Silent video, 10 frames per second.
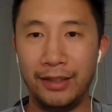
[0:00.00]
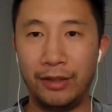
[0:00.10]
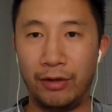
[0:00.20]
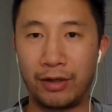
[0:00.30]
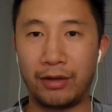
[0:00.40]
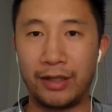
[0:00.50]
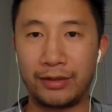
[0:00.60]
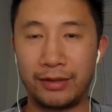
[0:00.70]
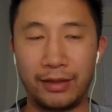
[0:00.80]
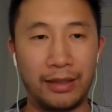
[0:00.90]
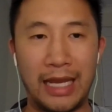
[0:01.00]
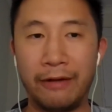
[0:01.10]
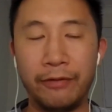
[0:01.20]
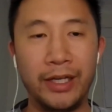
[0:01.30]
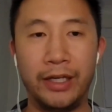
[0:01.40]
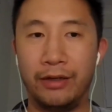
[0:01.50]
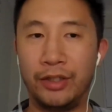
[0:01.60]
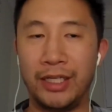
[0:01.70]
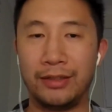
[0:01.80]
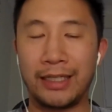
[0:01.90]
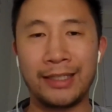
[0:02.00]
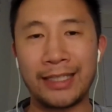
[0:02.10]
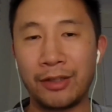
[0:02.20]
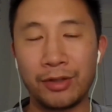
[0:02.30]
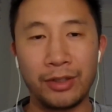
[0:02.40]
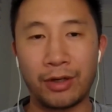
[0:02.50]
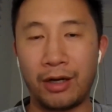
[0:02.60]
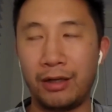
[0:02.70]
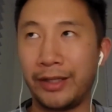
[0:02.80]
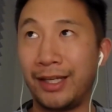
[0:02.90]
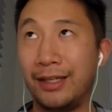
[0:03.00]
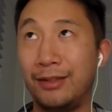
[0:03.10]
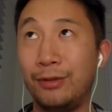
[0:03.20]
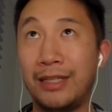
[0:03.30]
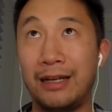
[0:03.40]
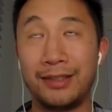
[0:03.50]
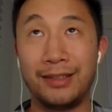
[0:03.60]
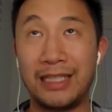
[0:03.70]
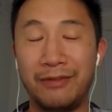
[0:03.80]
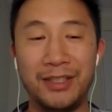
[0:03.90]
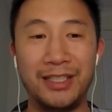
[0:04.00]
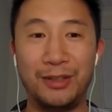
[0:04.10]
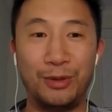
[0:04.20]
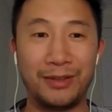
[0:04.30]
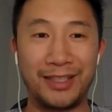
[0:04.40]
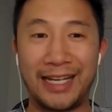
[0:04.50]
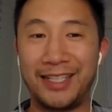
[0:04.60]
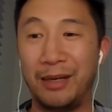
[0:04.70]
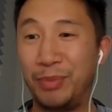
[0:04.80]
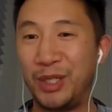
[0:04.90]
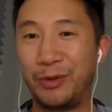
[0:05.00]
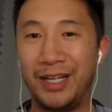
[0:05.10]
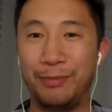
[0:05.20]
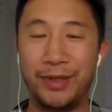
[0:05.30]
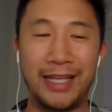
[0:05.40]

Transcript: across every year it changes. Like, it's like you're calling a 2017 to 2019 a period,